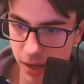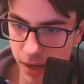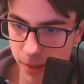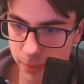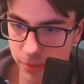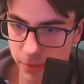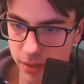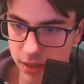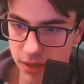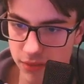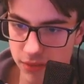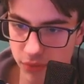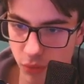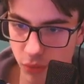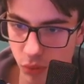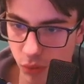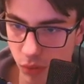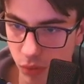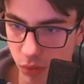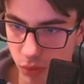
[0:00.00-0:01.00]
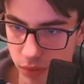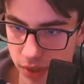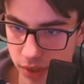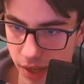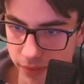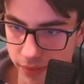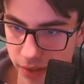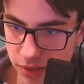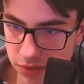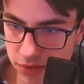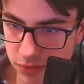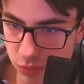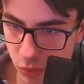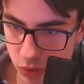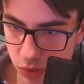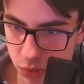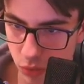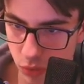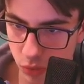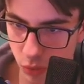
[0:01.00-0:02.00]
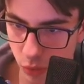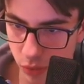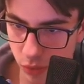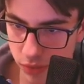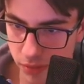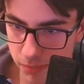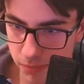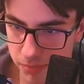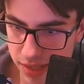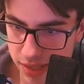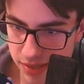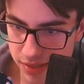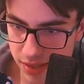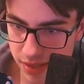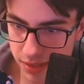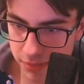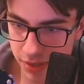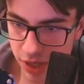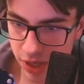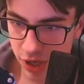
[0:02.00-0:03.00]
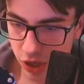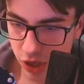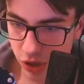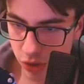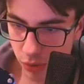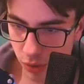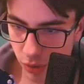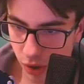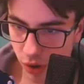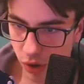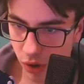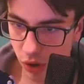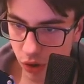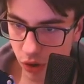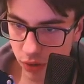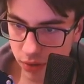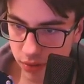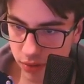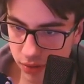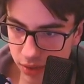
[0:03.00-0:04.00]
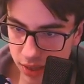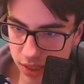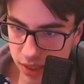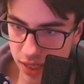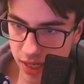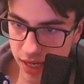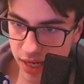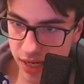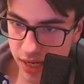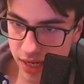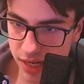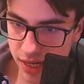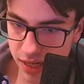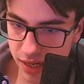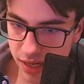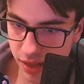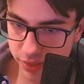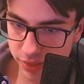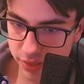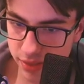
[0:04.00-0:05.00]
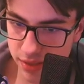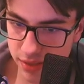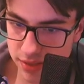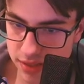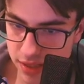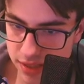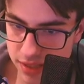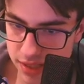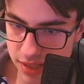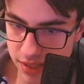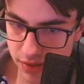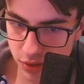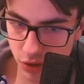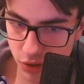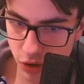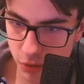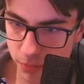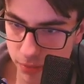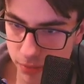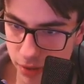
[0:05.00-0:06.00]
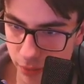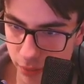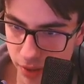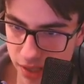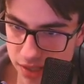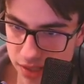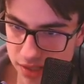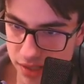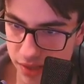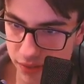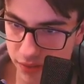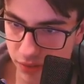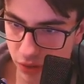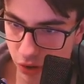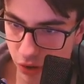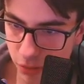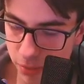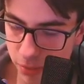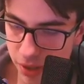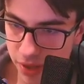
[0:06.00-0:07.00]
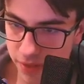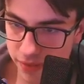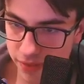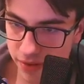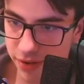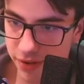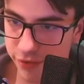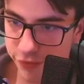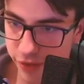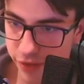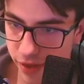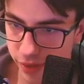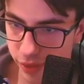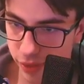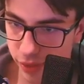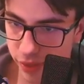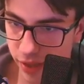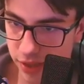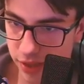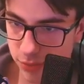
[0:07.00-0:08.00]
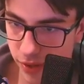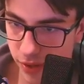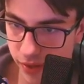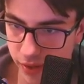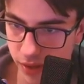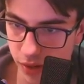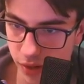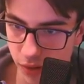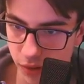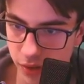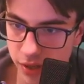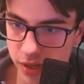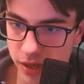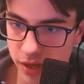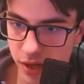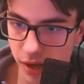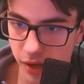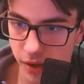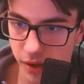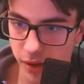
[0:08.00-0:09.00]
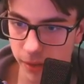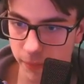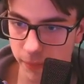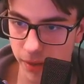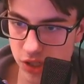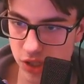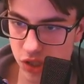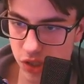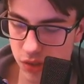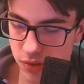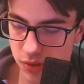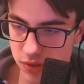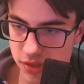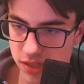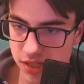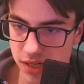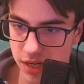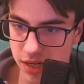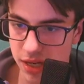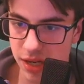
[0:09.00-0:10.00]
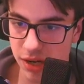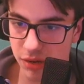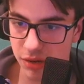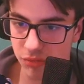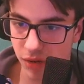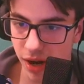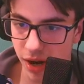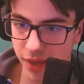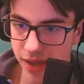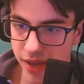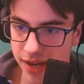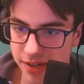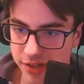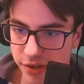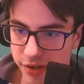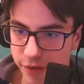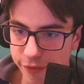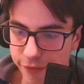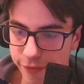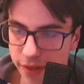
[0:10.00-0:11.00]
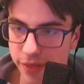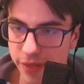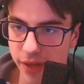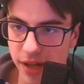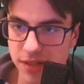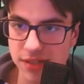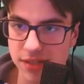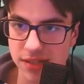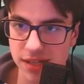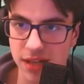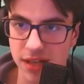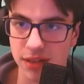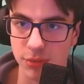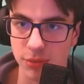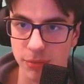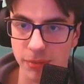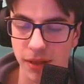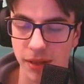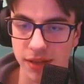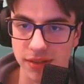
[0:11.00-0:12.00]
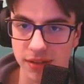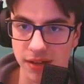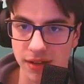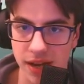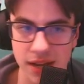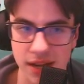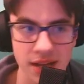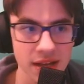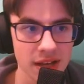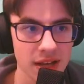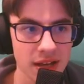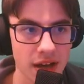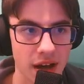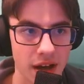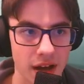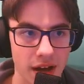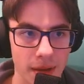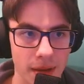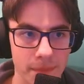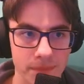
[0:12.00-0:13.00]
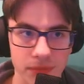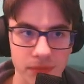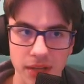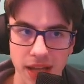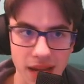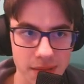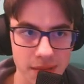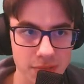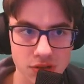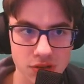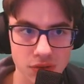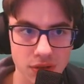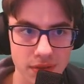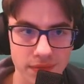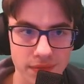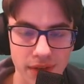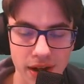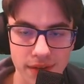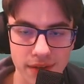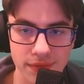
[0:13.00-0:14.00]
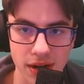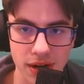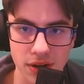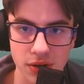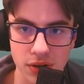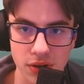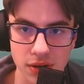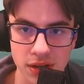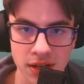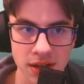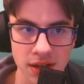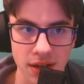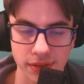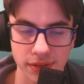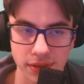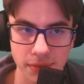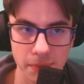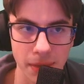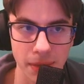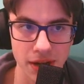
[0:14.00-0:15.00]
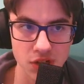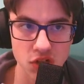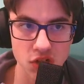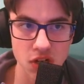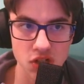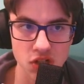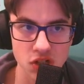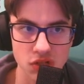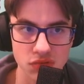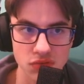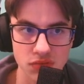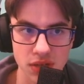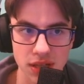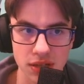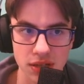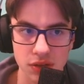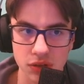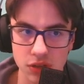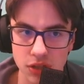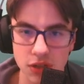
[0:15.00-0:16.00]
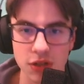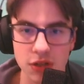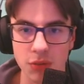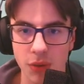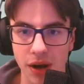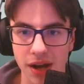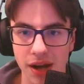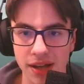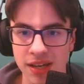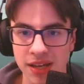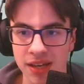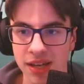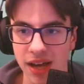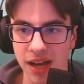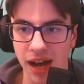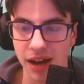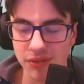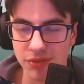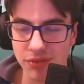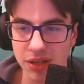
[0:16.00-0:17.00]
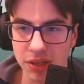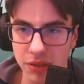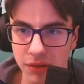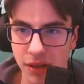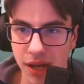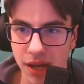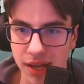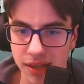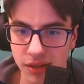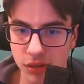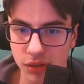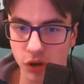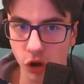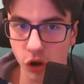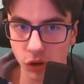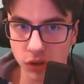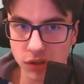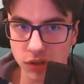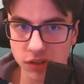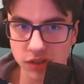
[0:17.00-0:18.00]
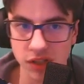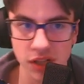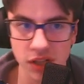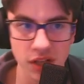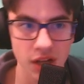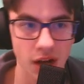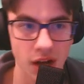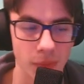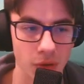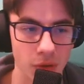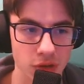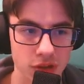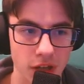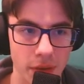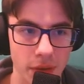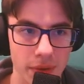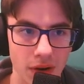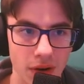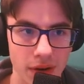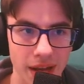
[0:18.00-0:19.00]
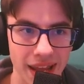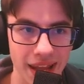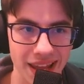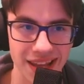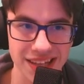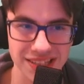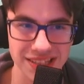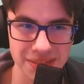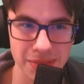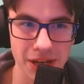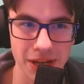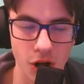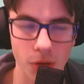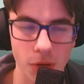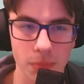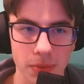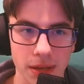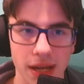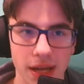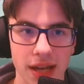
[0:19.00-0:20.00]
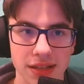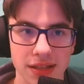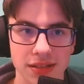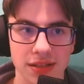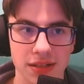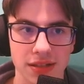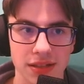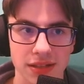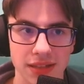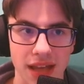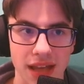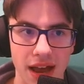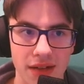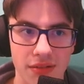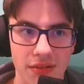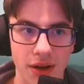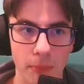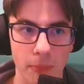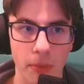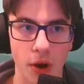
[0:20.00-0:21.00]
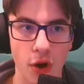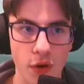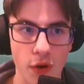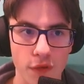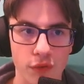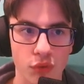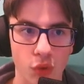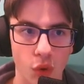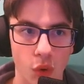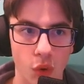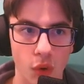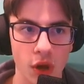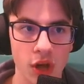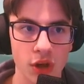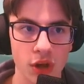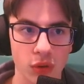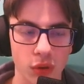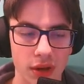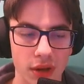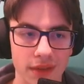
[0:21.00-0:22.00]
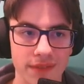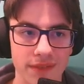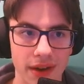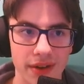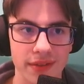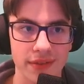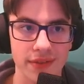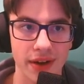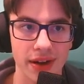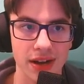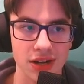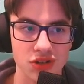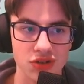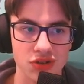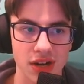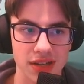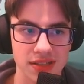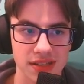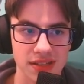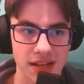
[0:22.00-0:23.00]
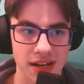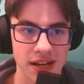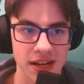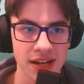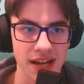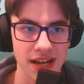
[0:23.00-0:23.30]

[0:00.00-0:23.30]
I believe, or yeah, that's what you would call it, the B team, who are currently in, is it in the cup? No, it isn't in the cup. They're in 5th. That's where they are, as you can see right there. So 5th and 6th we play today. The game is looking very, very good. I think the match engine's really good. The UI, I really like the colours and what's going on. It is a bit complicated to get around, but overall looking very, very interesting.